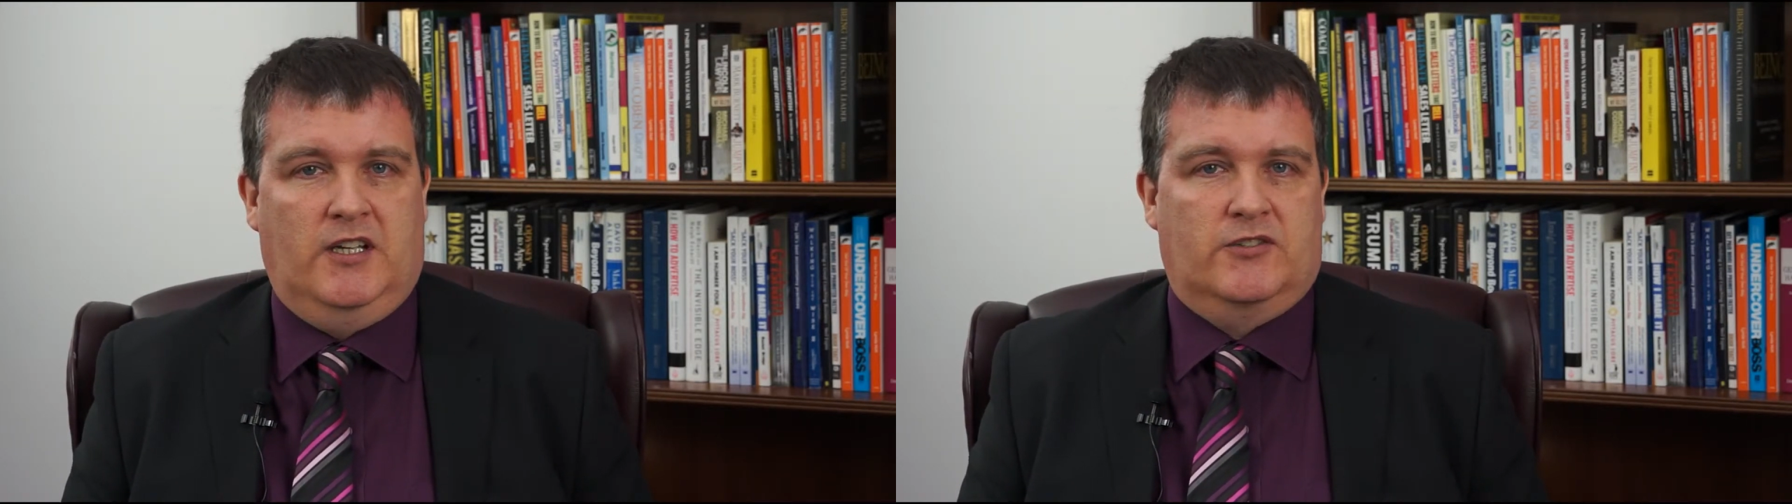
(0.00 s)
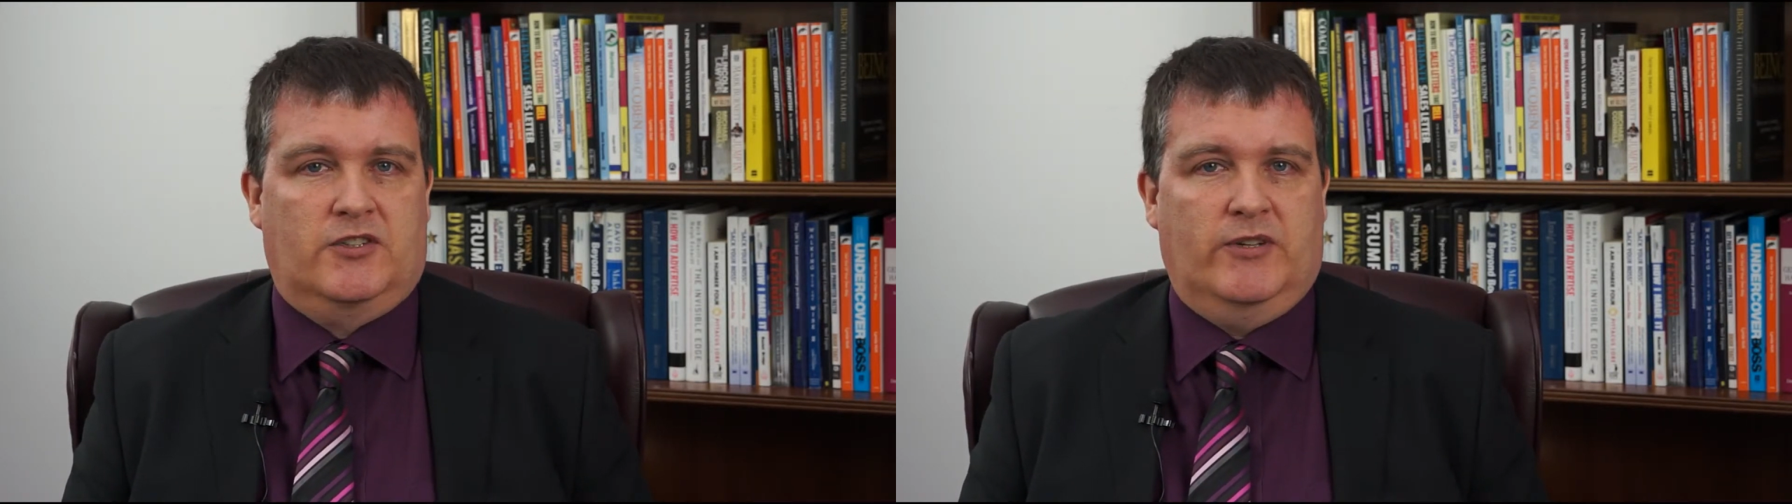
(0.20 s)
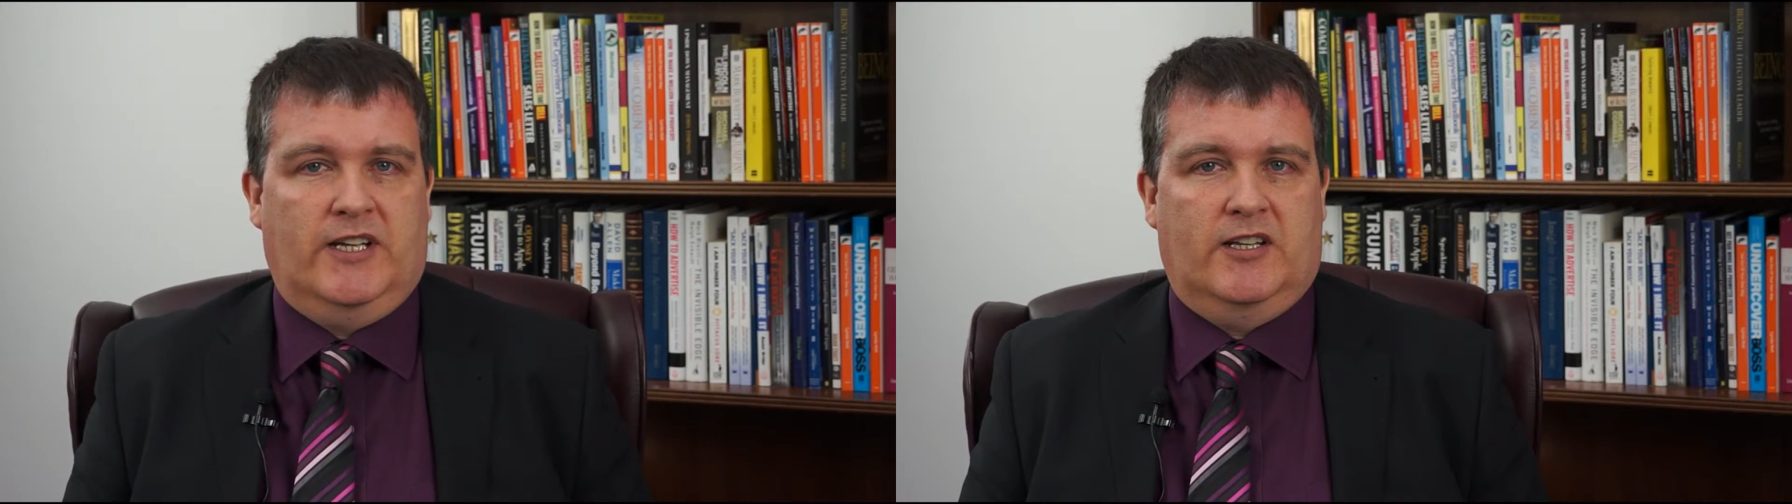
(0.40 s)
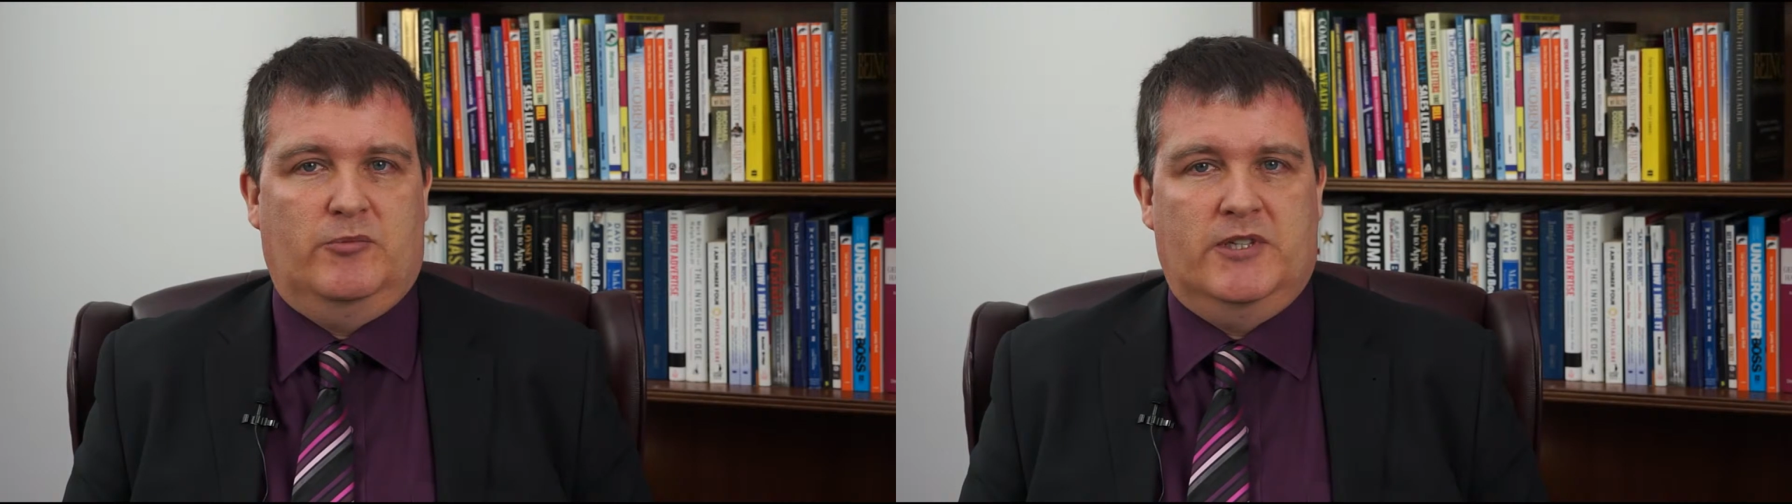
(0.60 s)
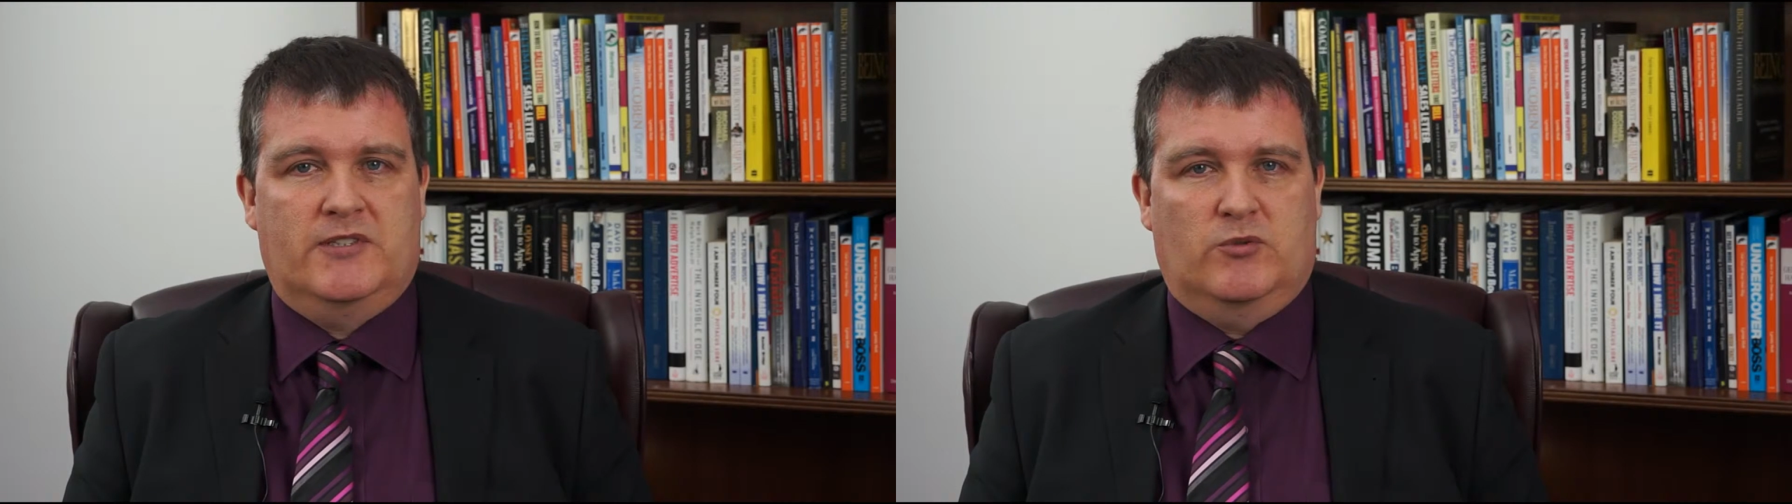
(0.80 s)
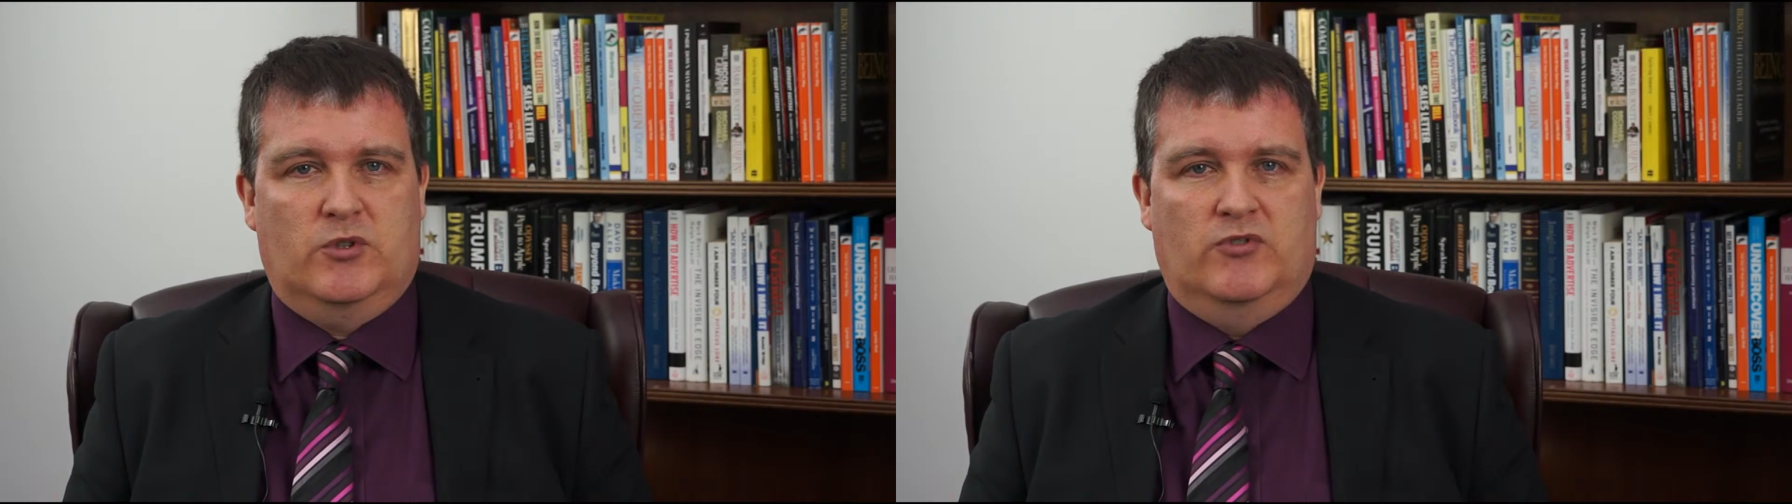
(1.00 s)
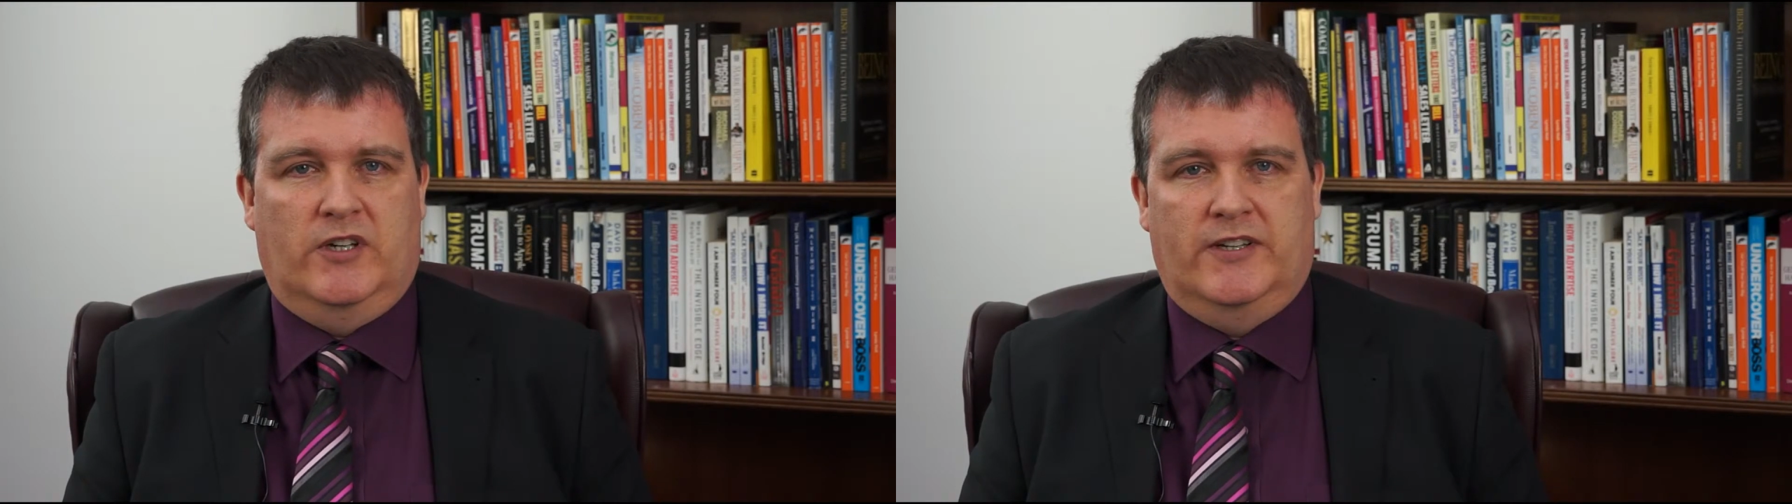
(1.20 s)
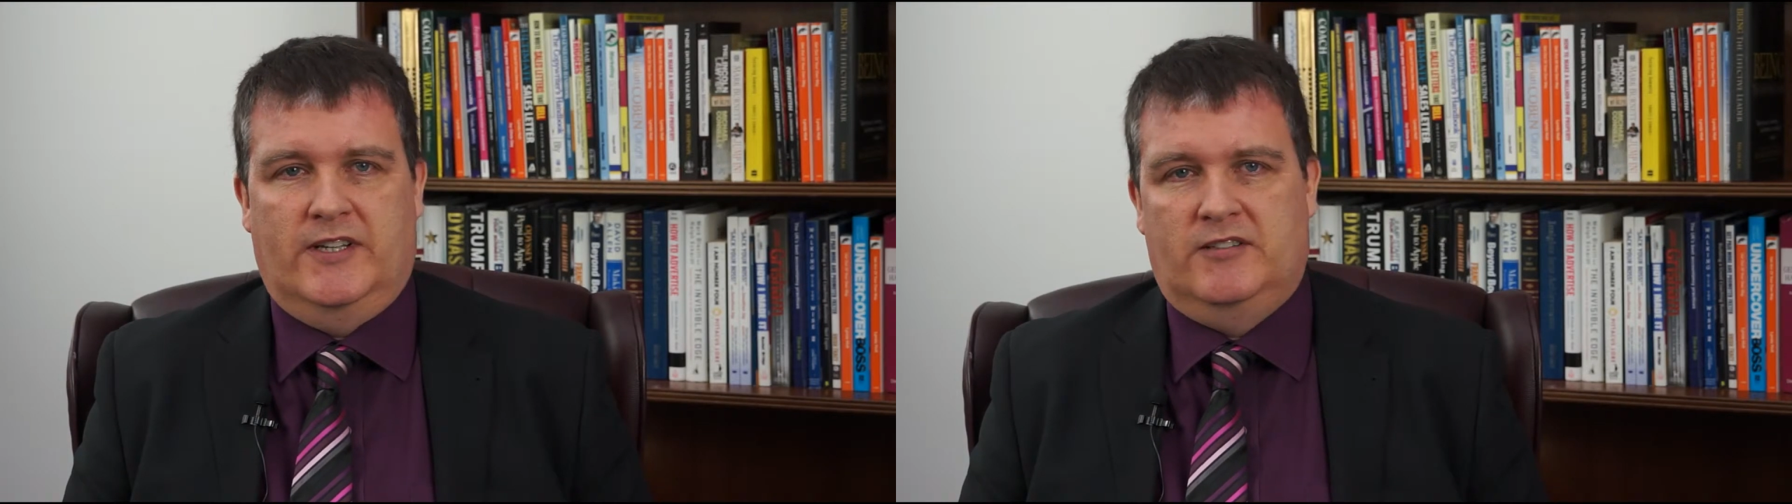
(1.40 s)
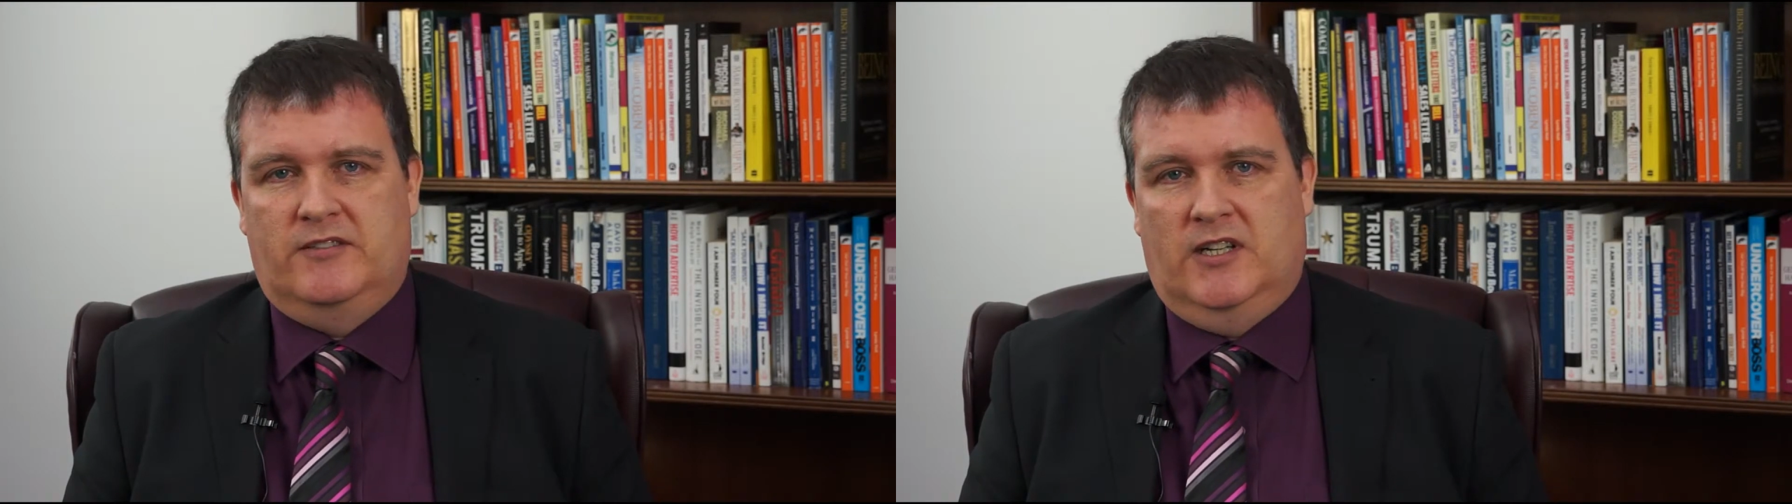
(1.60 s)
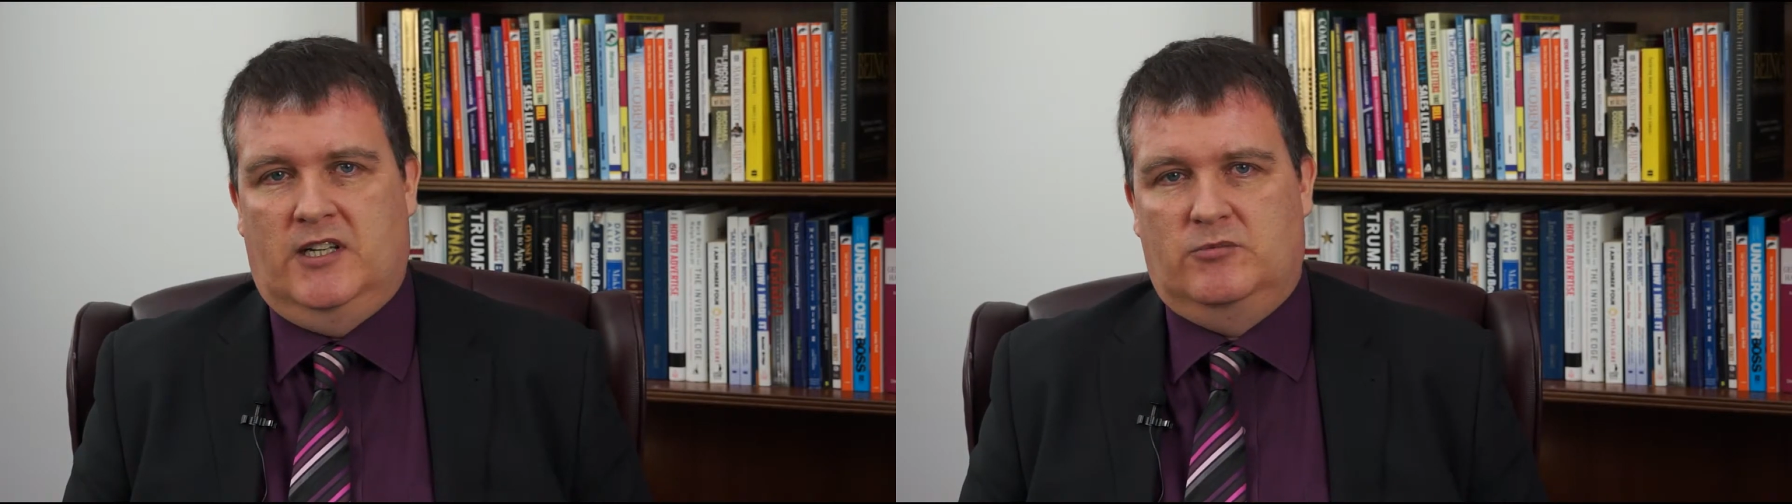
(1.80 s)
showing how the business will run and then
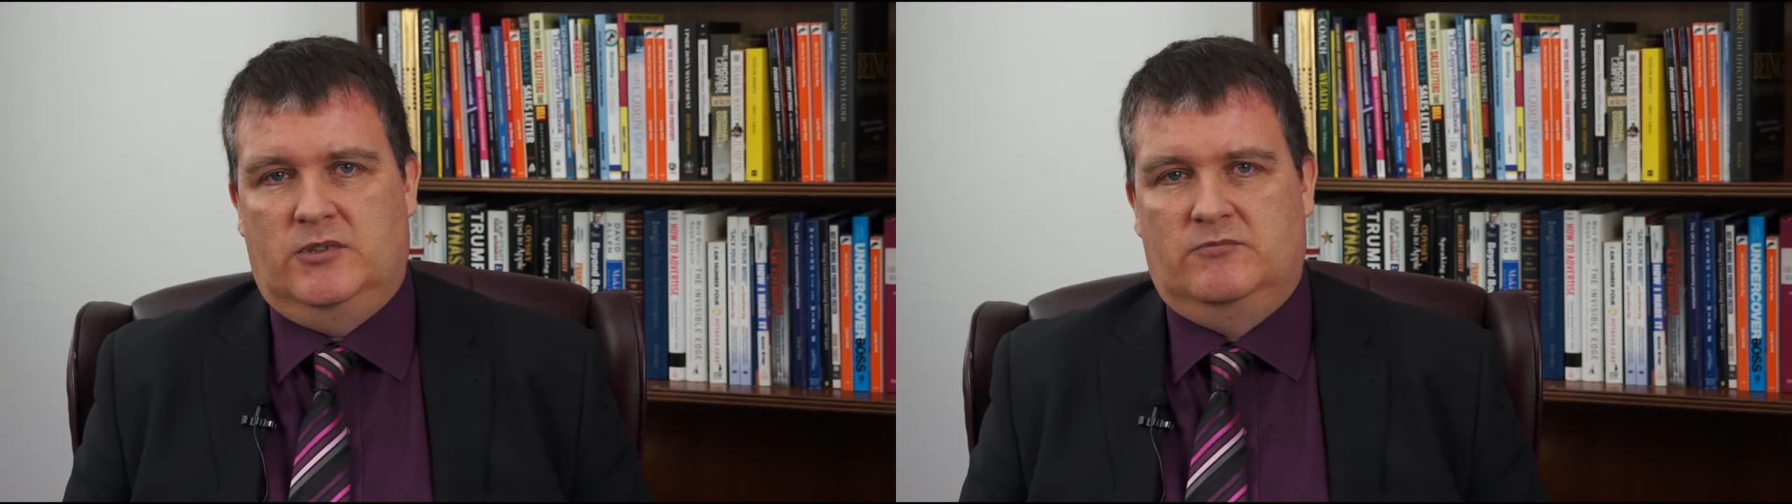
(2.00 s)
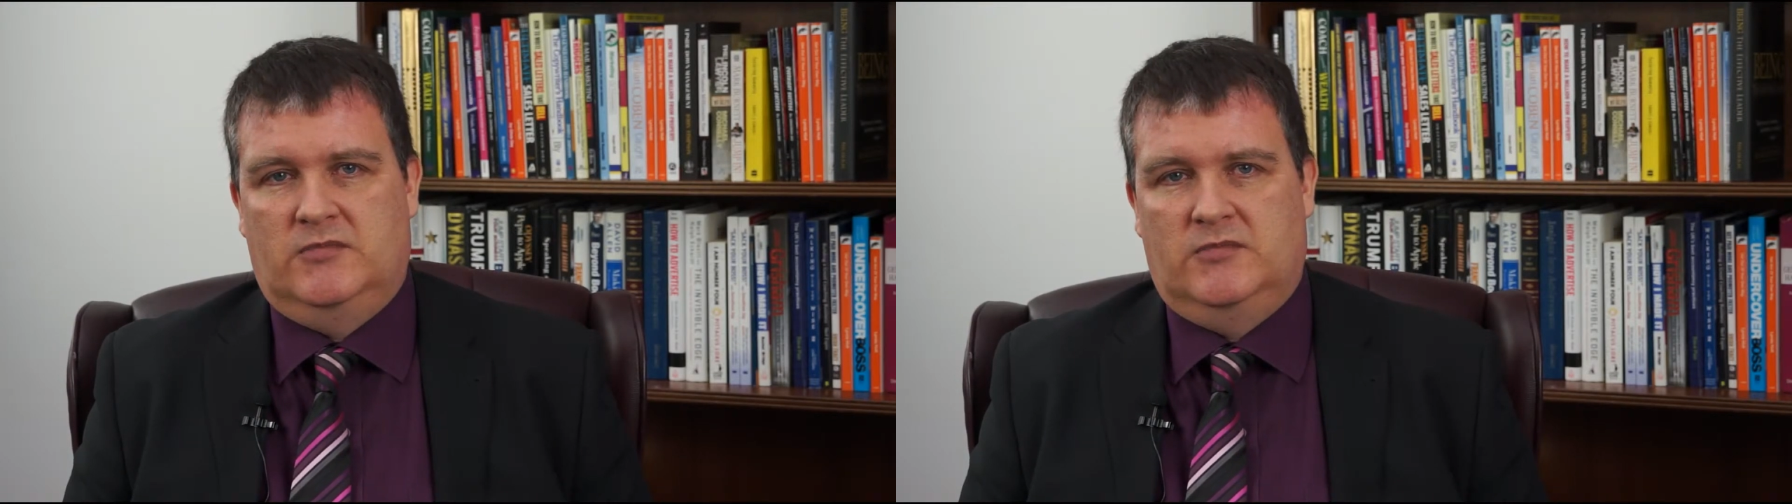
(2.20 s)
develop.